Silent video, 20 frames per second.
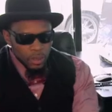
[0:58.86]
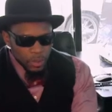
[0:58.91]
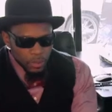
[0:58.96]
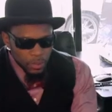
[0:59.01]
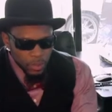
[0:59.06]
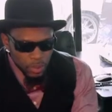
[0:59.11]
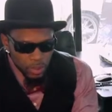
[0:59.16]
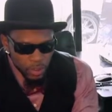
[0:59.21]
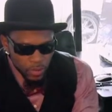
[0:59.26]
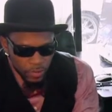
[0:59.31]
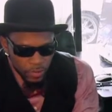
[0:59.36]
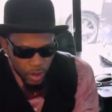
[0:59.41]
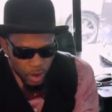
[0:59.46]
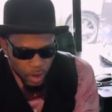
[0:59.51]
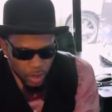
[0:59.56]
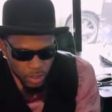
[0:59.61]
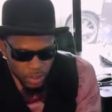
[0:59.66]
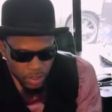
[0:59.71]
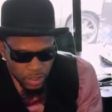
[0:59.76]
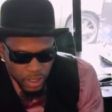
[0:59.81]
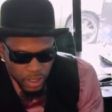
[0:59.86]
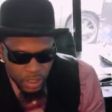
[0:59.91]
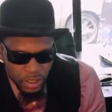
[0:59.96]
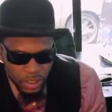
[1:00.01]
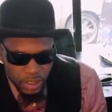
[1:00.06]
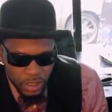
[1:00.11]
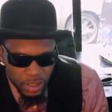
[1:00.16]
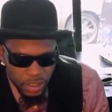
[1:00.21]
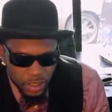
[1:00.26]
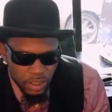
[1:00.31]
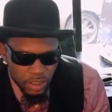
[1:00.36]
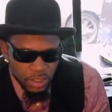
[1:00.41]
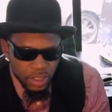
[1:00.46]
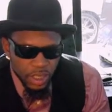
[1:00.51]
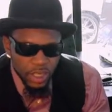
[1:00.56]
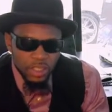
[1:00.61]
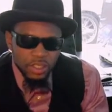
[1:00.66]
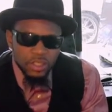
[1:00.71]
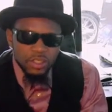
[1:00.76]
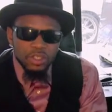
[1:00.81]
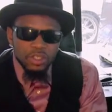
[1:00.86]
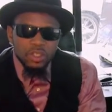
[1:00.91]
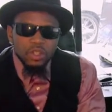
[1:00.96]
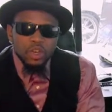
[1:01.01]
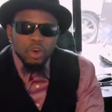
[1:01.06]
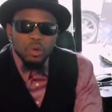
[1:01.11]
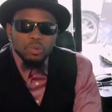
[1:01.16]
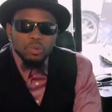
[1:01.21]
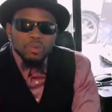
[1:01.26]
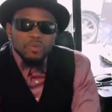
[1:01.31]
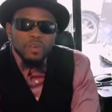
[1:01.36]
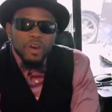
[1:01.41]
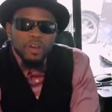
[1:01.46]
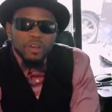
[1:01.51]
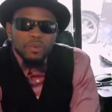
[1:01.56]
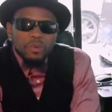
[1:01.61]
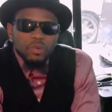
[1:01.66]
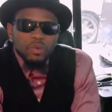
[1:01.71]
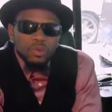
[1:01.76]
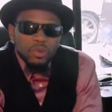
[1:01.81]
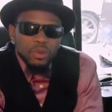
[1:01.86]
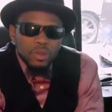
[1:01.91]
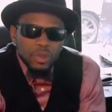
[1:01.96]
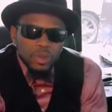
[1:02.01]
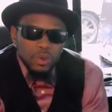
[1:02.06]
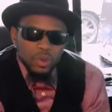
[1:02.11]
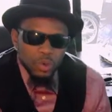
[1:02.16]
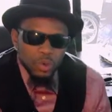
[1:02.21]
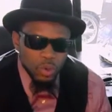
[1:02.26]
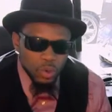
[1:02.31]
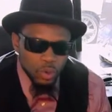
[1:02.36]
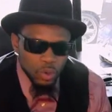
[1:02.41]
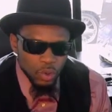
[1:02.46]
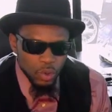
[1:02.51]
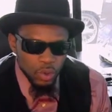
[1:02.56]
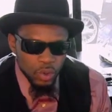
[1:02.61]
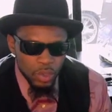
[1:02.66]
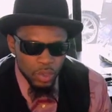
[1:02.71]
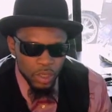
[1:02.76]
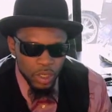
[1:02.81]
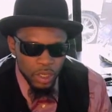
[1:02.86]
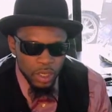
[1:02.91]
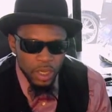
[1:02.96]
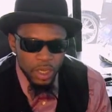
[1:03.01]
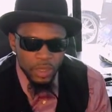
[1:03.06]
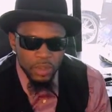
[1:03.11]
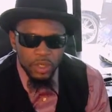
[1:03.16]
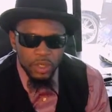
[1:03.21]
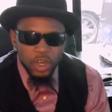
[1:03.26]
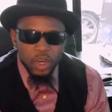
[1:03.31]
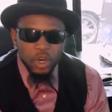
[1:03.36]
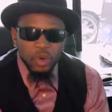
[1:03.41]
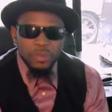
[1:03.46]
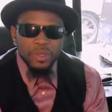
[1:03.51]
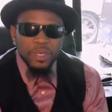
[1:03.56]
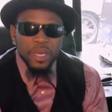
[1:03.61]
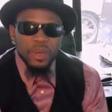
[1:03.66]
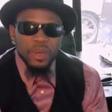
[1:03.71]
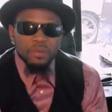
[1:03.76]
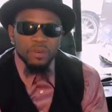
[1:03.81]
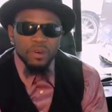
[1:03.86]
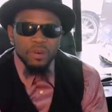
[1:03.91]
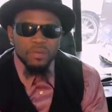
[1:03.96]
mission of our organization is to change the norms of our community, the learned behavior